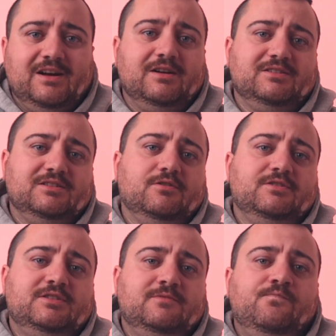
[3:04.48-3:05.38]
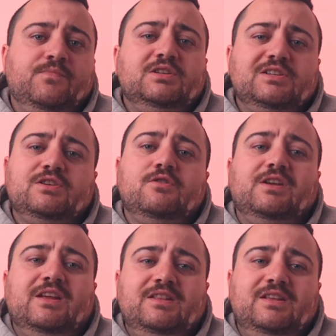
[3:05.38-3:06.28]
card slots, just so that
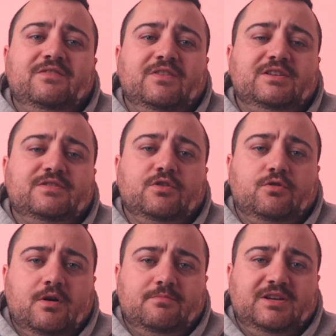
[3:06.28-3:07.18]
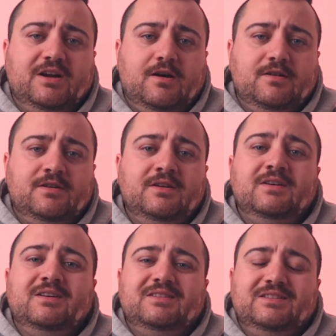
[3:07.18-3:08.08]
in the event of a corrupt card,
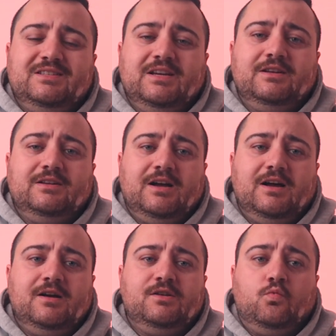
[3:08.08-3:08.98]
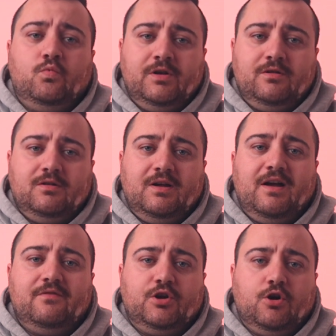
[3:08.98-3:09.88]
the second card will
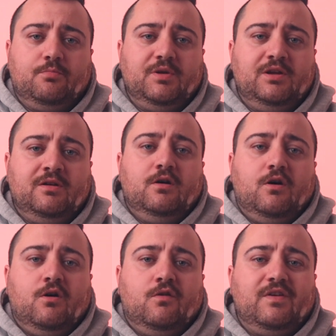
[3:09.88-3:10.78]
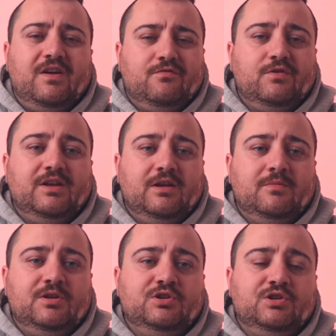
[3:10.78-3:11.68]
have a copy of every
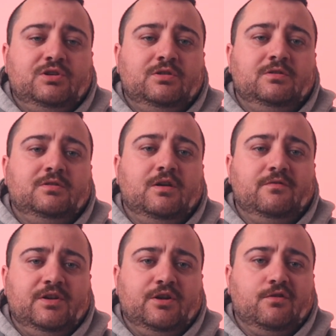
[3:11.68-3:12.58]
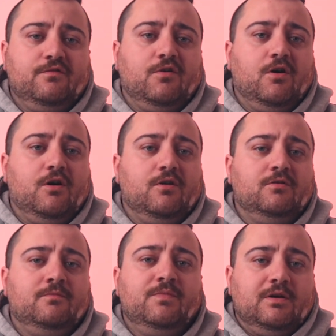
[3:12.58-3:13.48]
image and video file
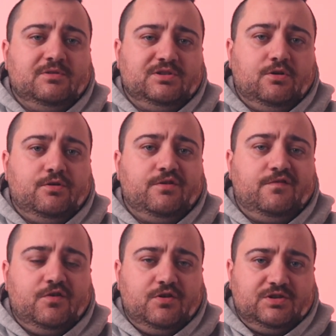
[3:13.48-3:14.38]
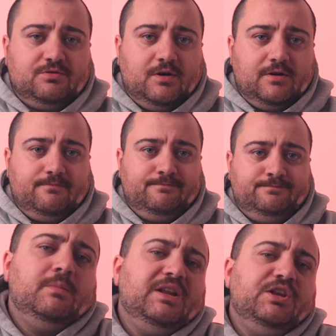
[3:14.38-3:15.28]
that was on the first one.
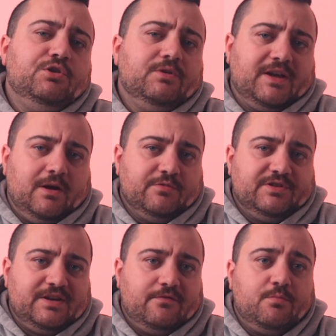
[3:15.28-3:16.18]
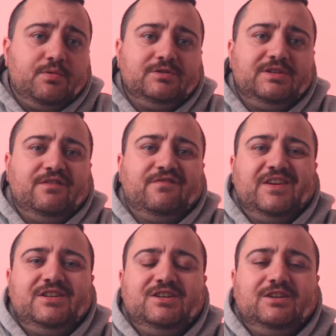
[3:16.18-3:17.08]
Many newer cameras have a built-in
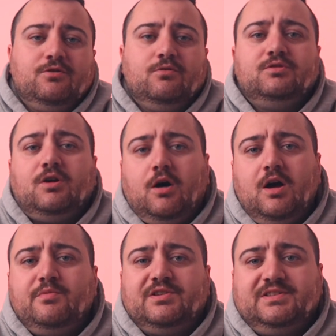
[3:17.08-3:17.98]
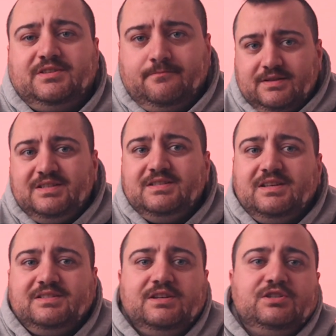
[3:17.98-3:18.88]
feature called IBIS. This is
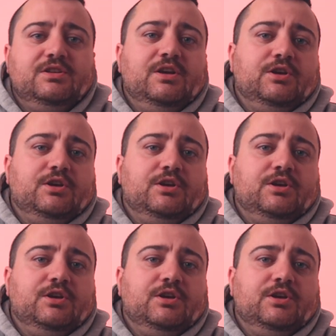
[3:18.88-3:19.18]
essentially a